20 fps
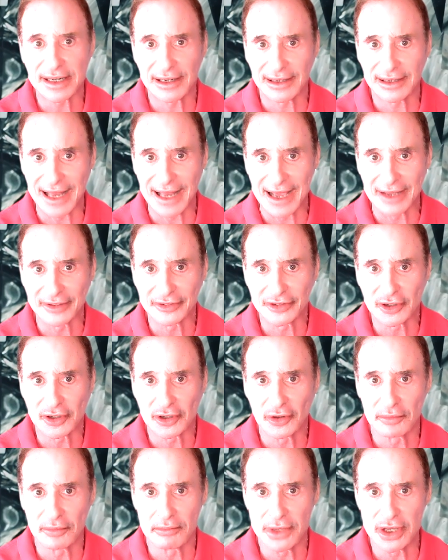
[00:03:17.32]

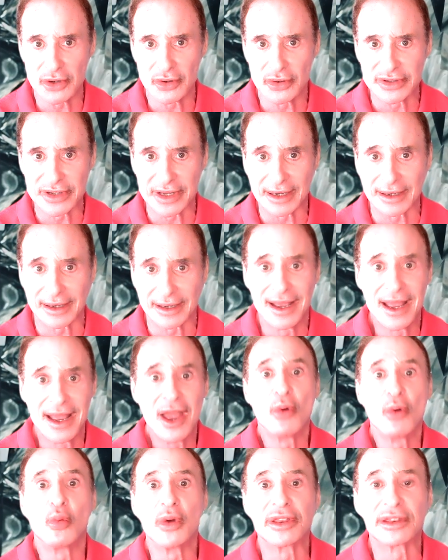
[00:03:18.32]
classical music
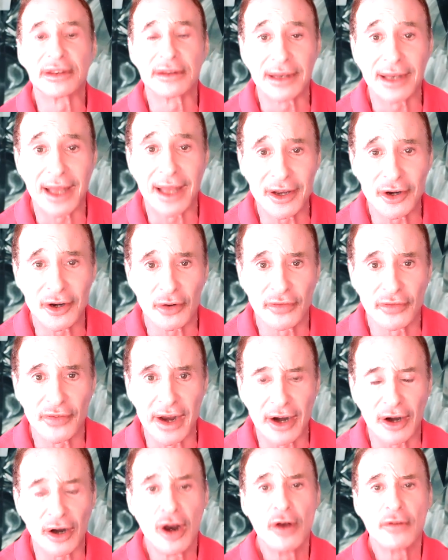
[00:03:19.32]
with lighter
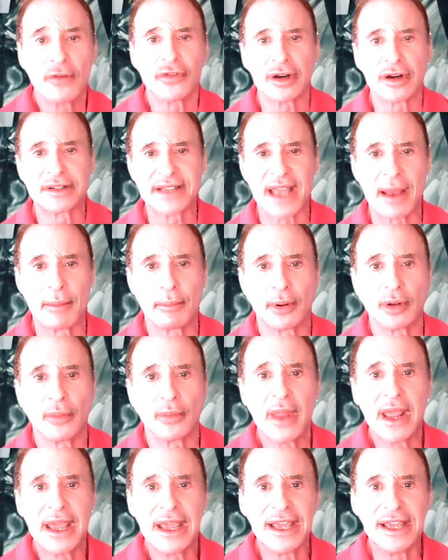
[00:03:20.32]
fare. For example,
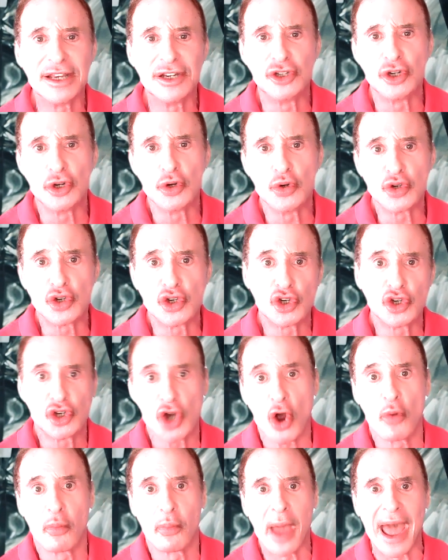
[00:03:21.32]
he'd do
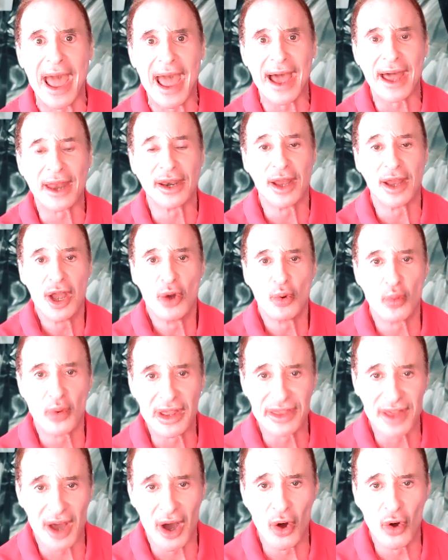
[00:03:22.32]
Chopin
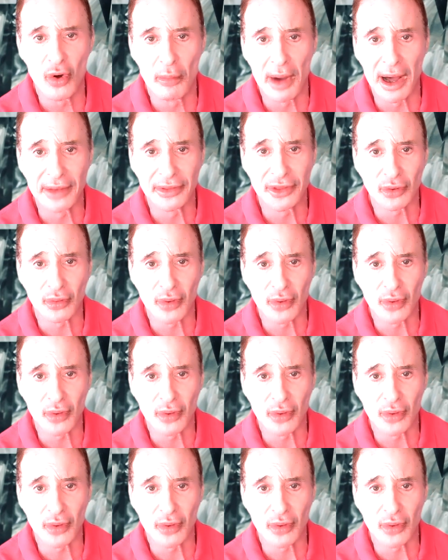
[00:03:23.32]
with Home on the